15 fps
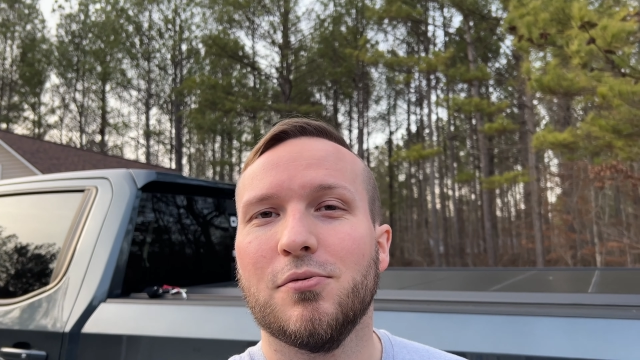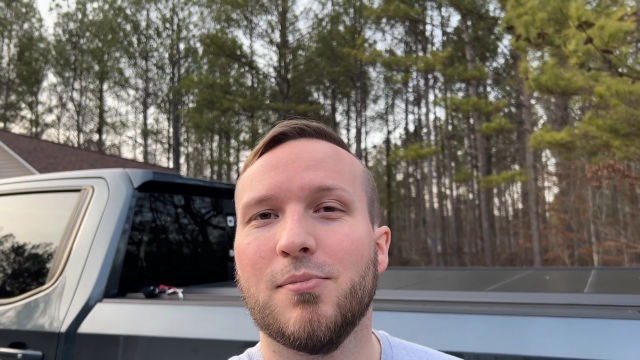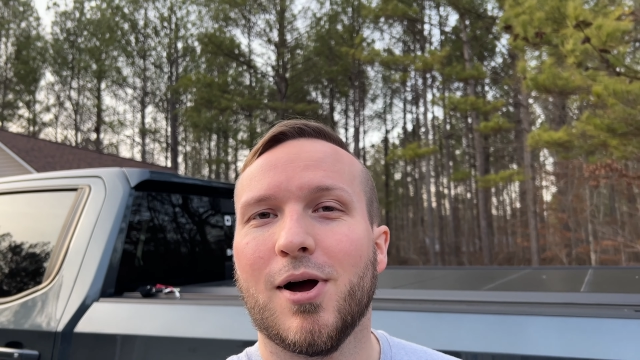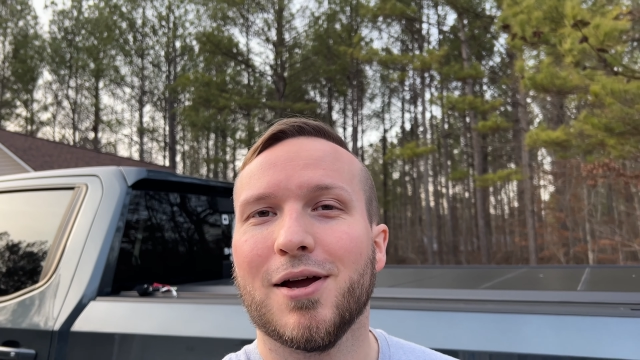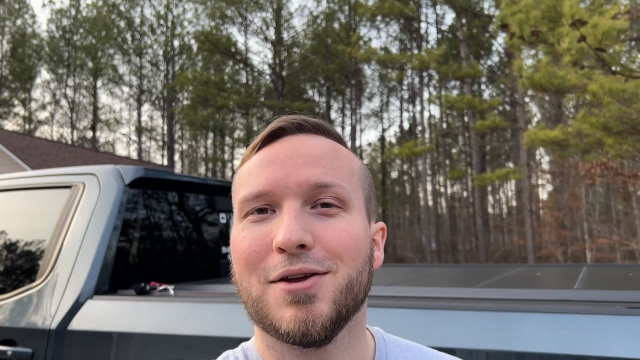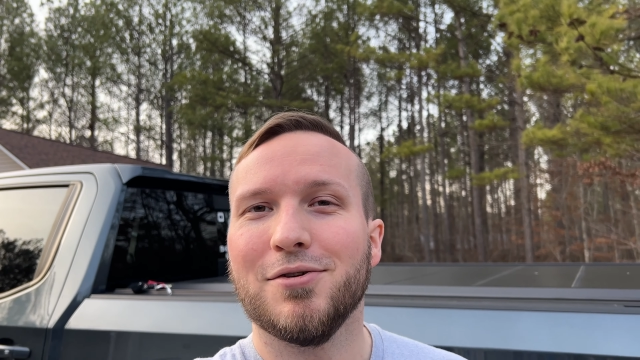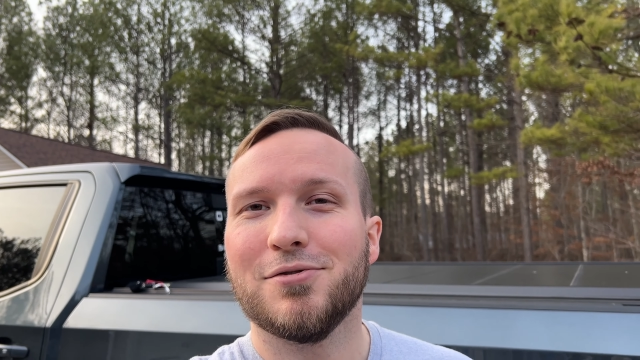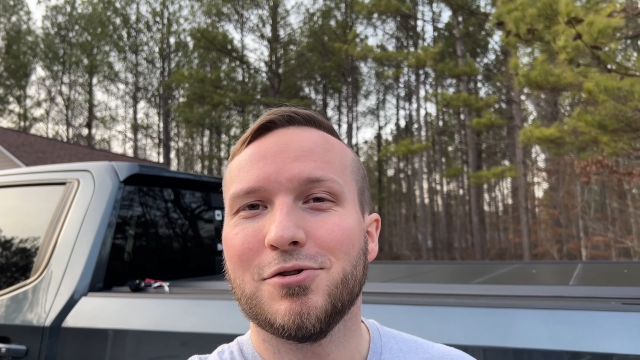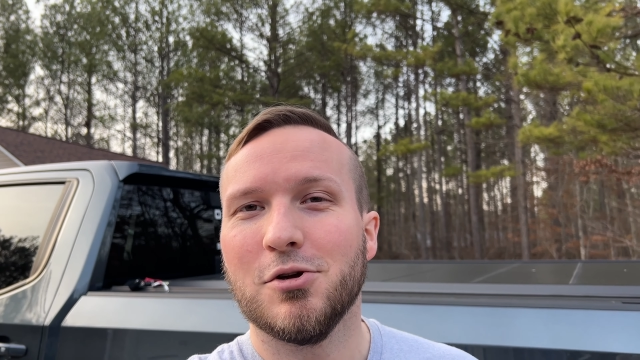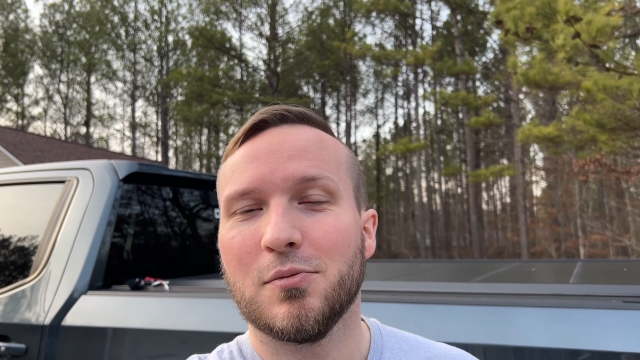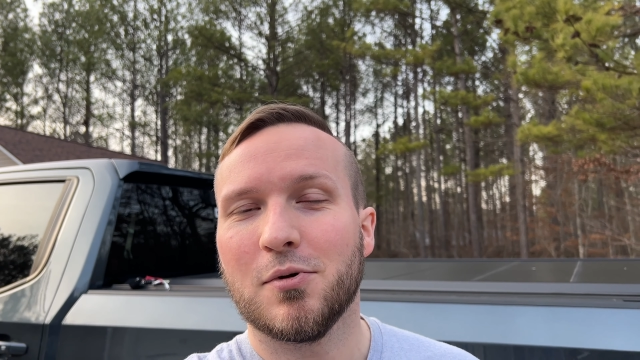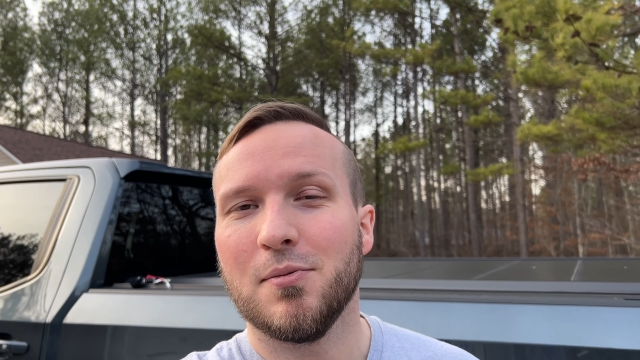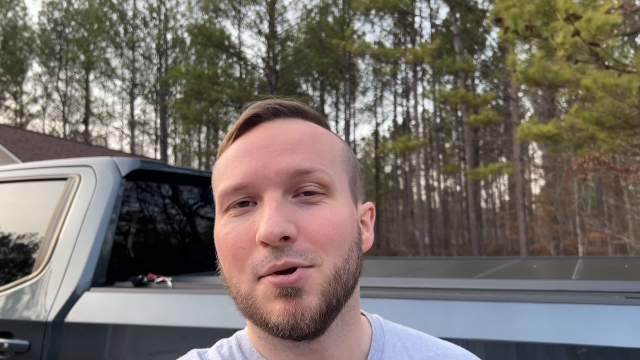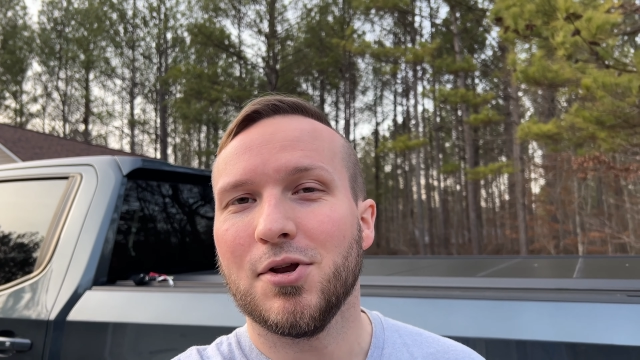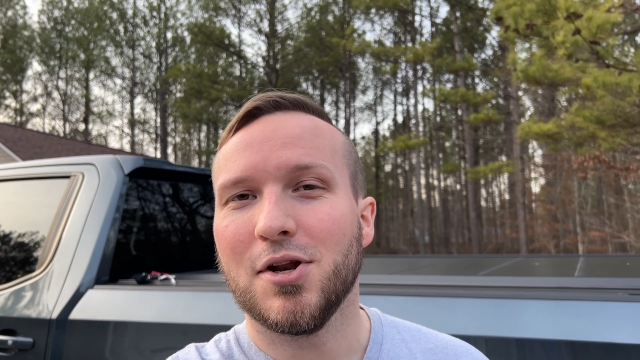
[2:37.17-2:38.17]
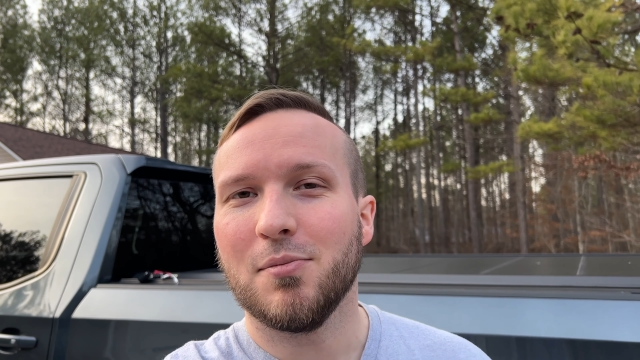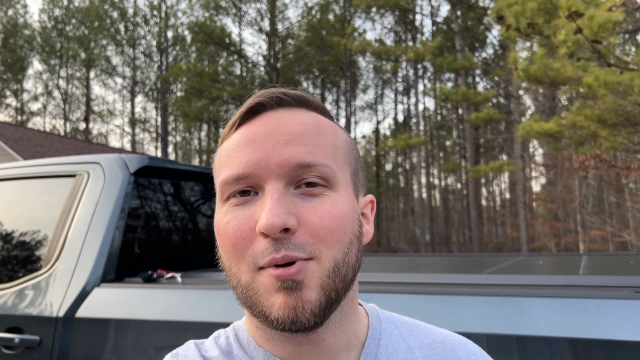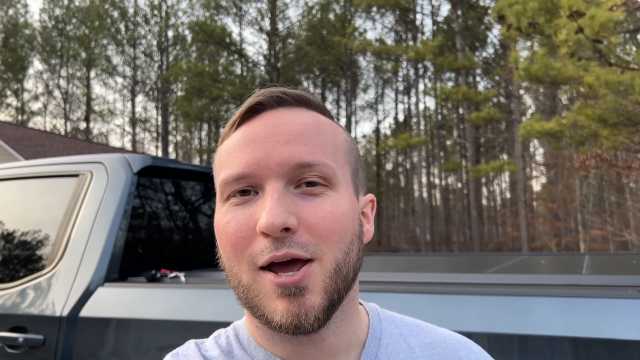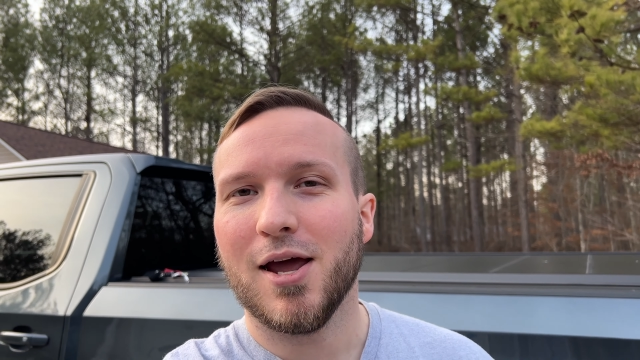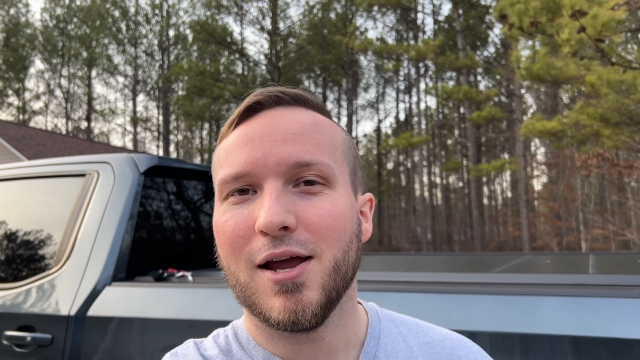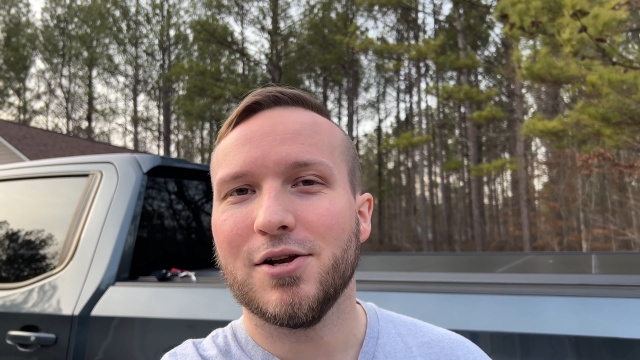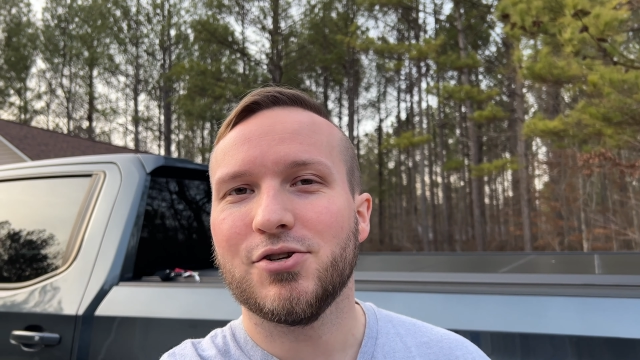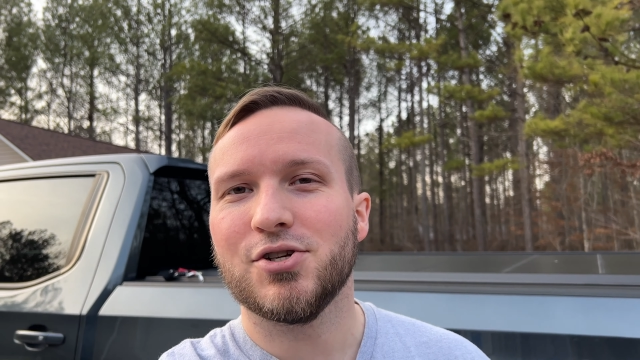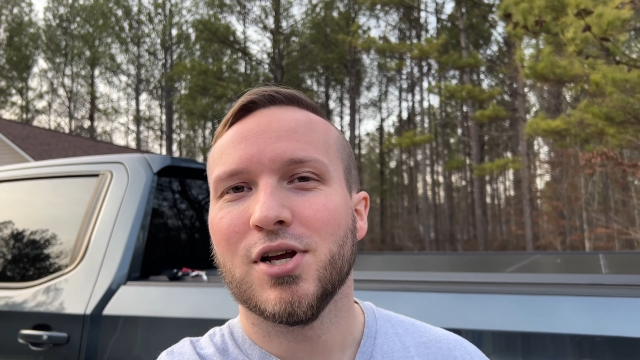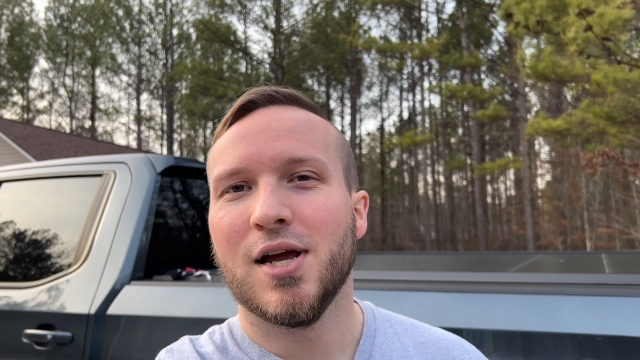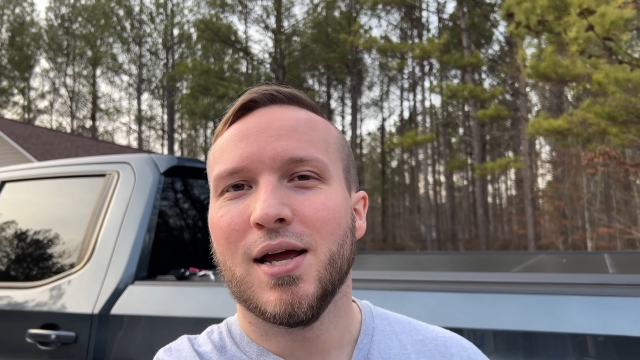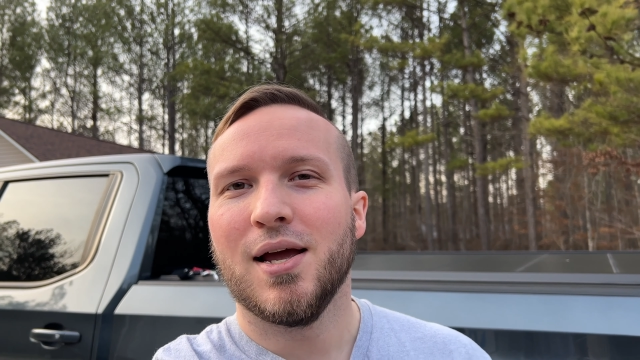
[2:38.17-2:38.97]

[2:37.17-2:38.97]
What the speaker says: my YouTube community page